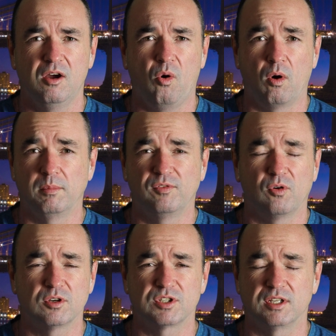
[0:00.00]
or
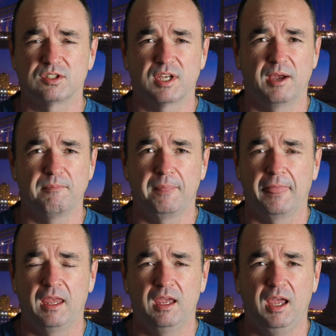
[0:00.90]
before sunset,
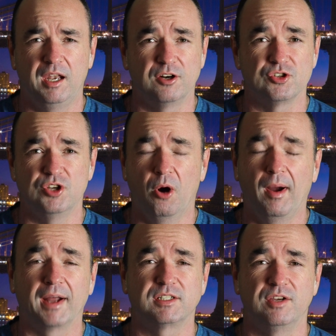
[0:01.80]
and there's no
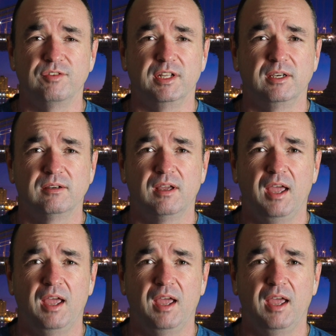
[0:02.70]
activity.